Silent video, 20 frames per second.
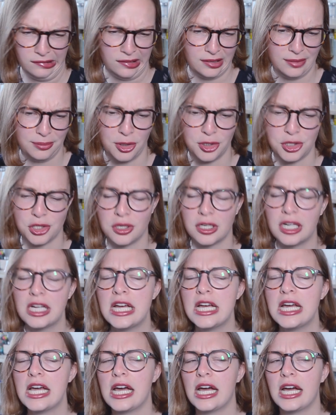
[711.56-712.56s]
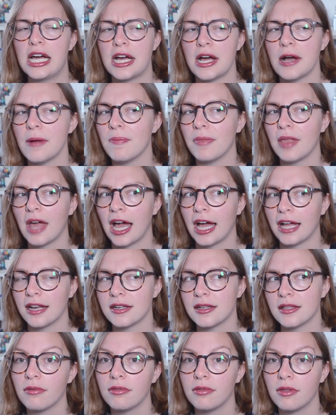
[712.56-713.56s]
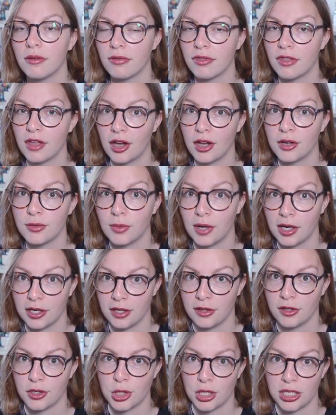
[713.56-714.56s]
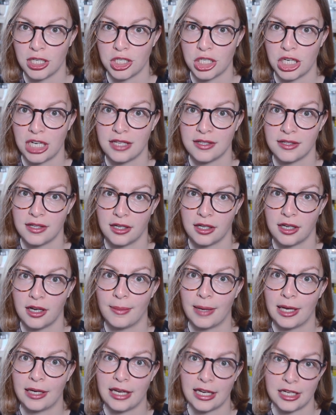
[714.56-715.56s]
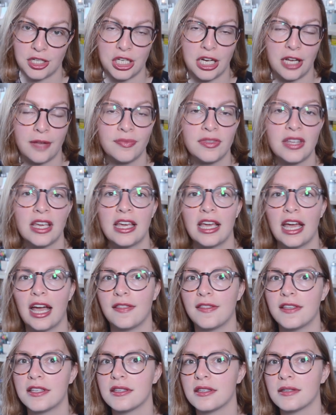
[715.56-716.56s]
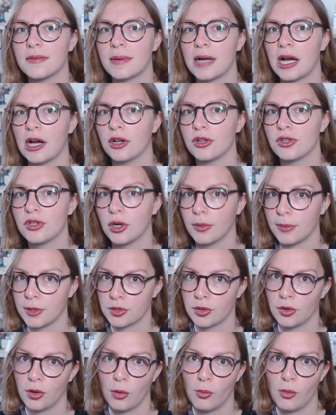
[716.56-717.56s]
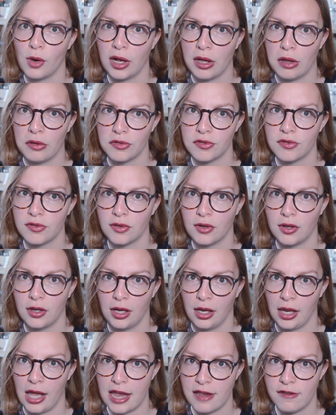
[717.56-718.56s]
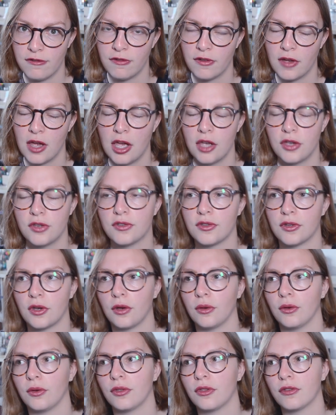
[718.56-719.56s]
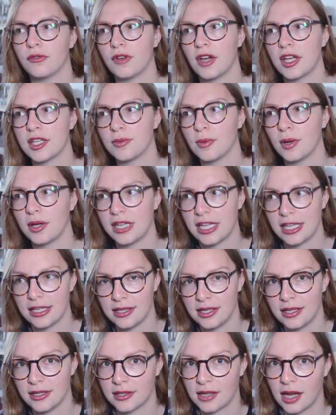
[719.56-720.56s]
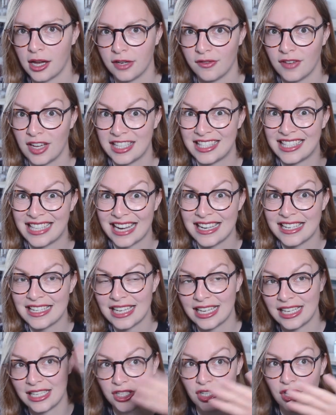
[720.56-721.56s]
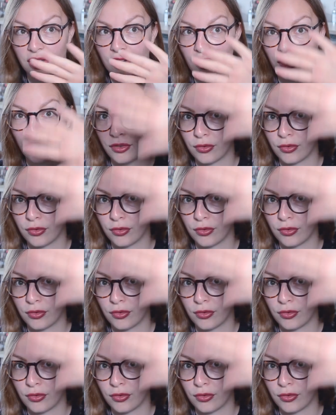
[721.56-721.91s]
I'm not sure. And the third one in the trilogy is going to come out next year. And this is about Thomas Cromwell's life. So the first one is his kind of ascent into the